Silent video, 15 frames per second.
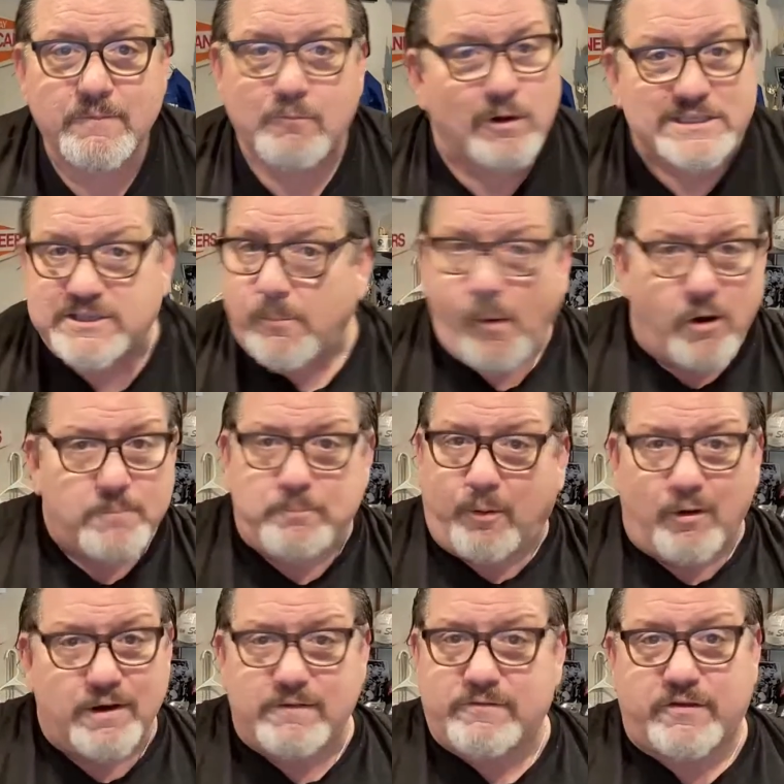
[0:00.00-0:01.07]
What's more
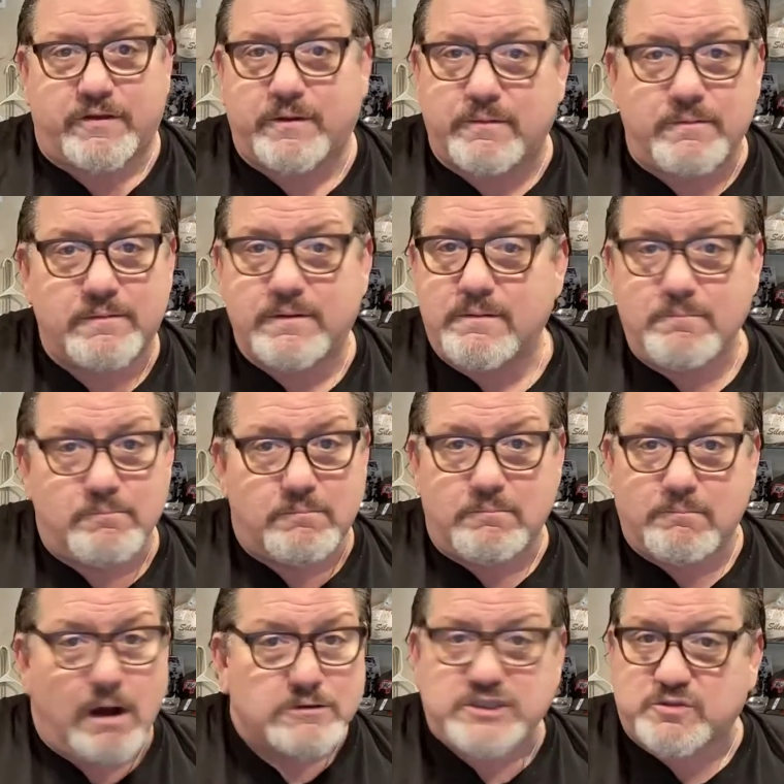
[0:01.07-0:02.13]
important to you?
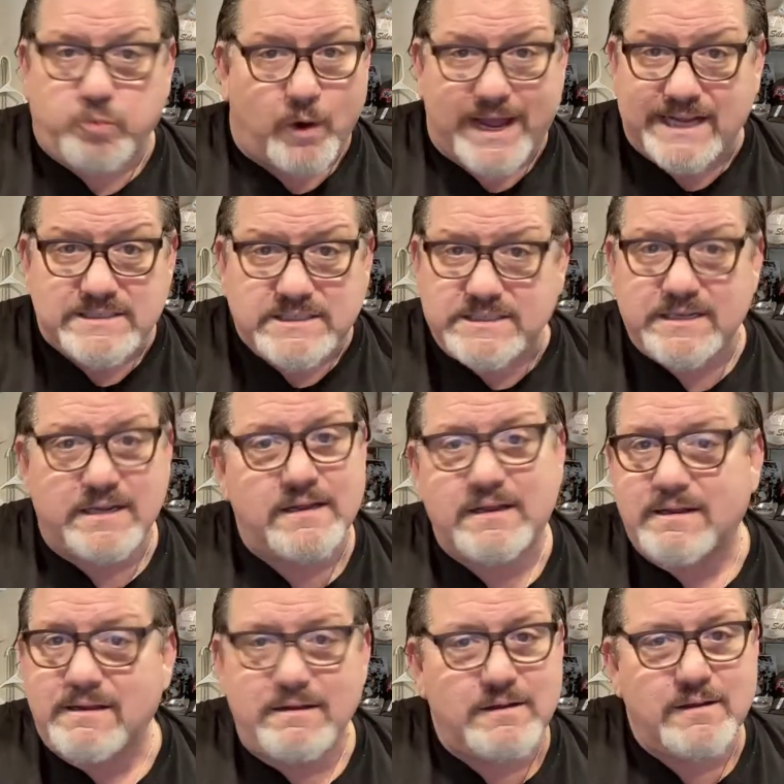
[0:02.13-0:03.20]
Most wins
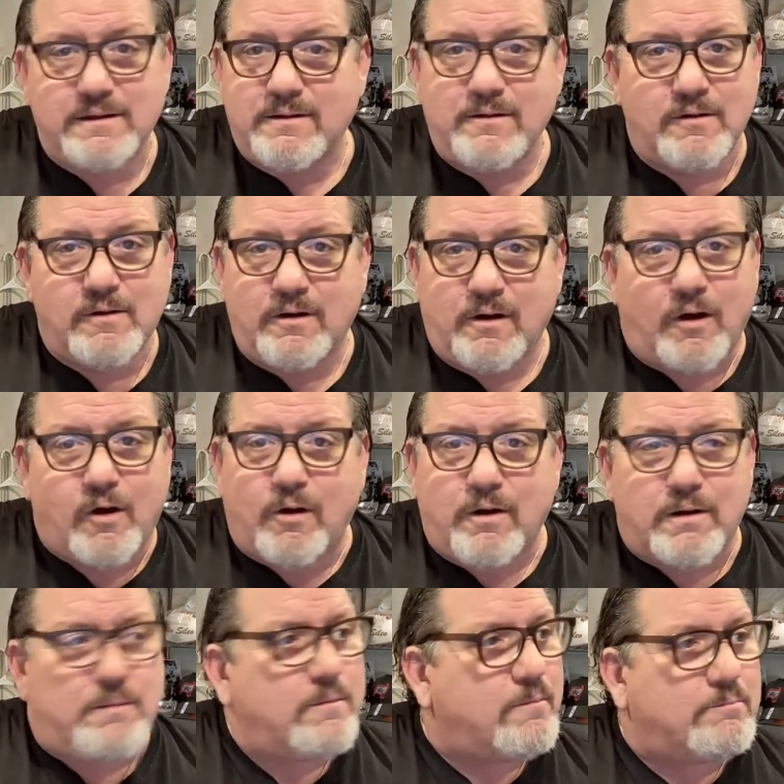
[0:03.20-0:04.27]

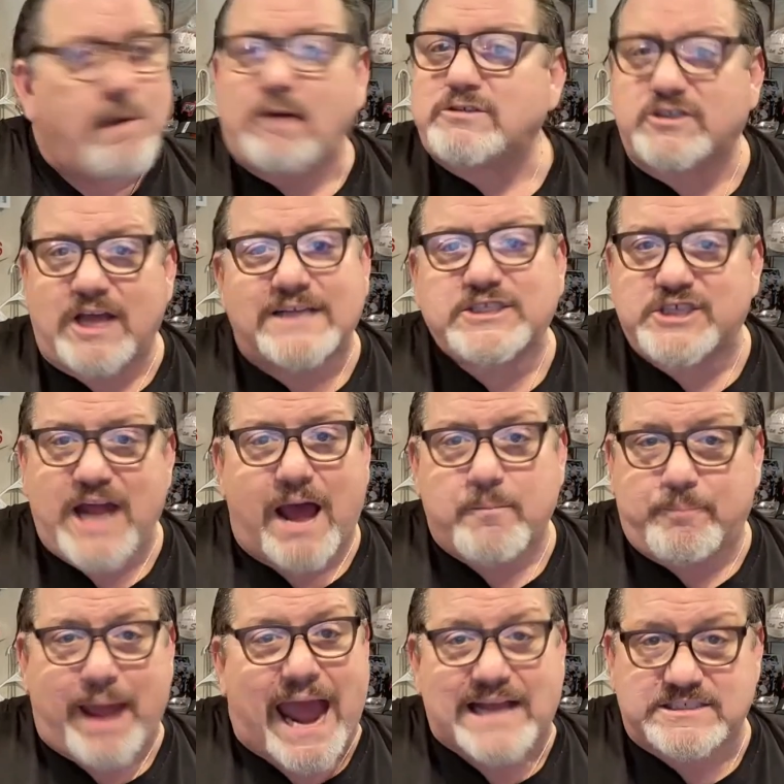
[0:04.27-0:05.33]
or most
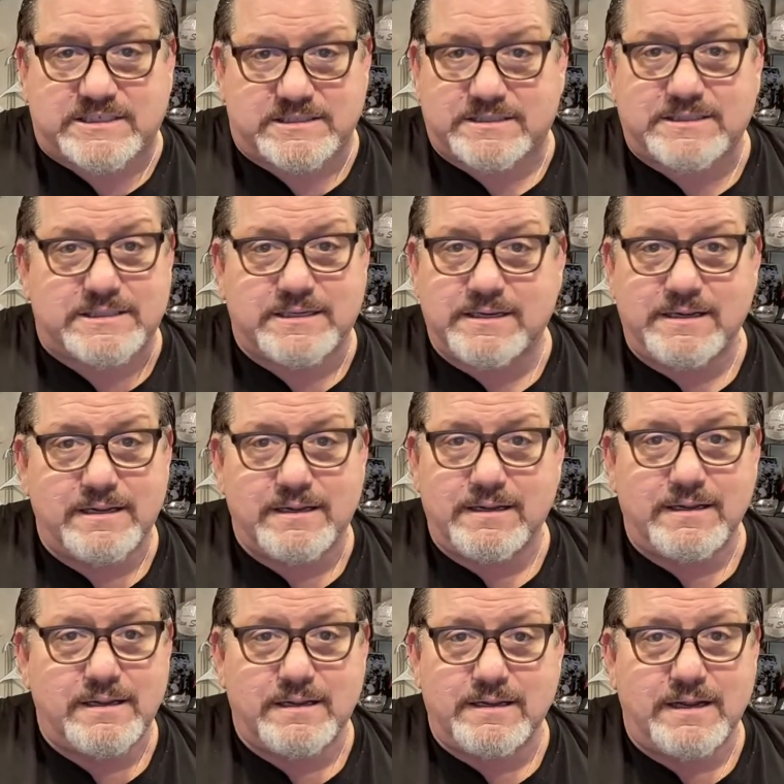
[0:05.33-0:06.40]
touchdown passes?
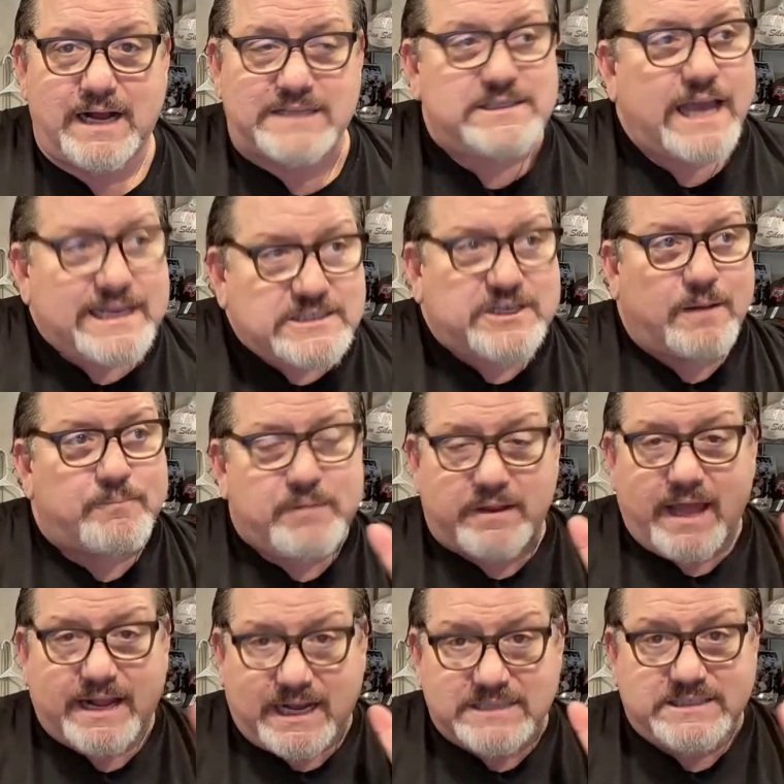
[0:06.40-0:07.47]
I'll tell you something,
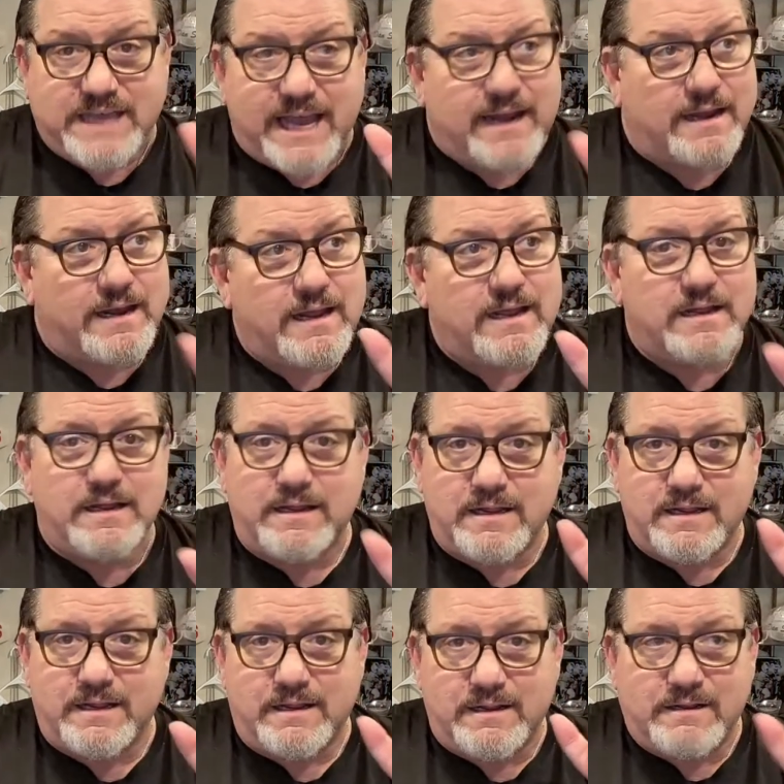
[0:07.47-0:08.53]
like I said,
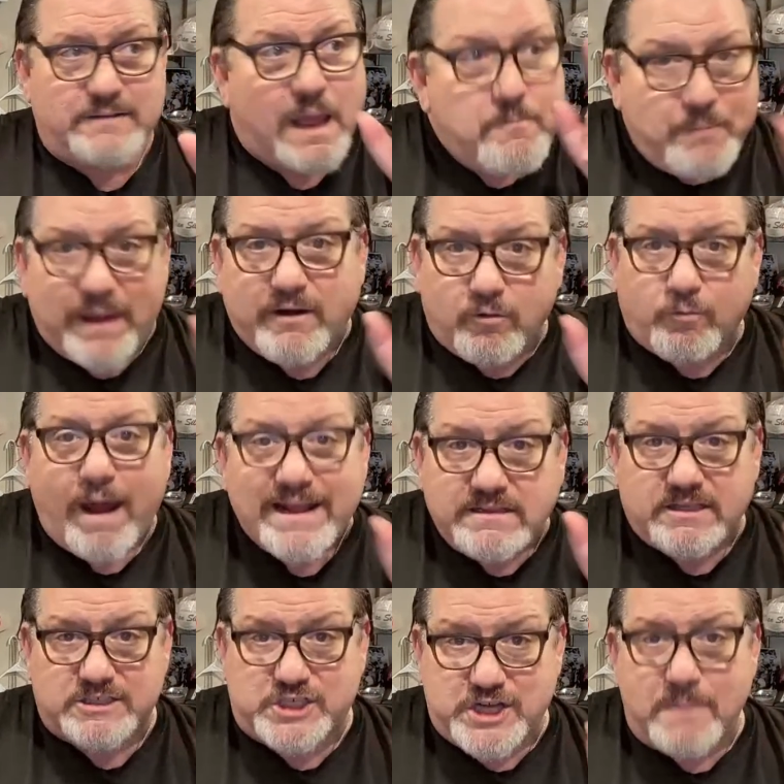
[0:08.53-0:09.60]
they better right
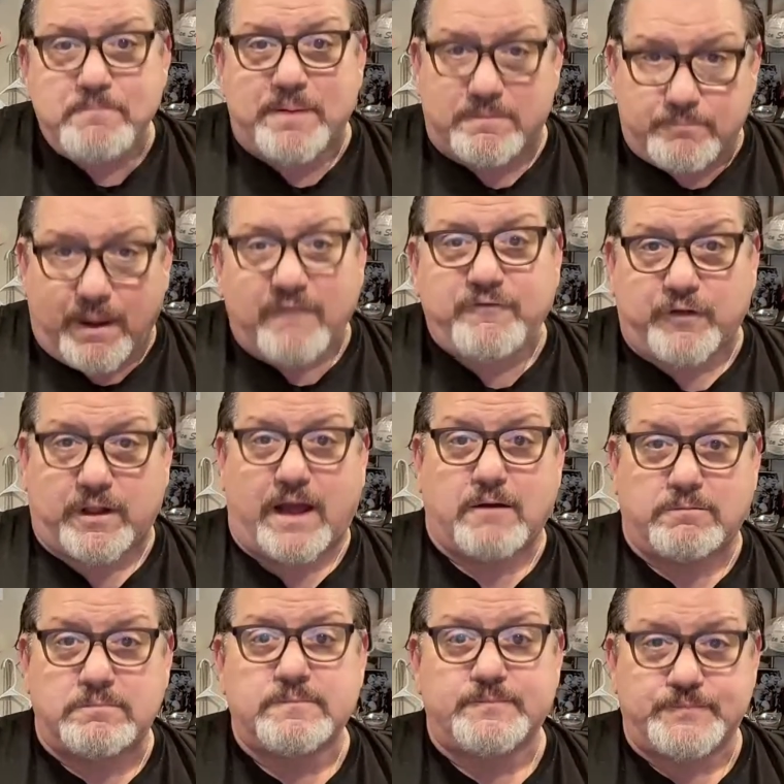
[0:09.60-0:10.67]
the ship in Buffalo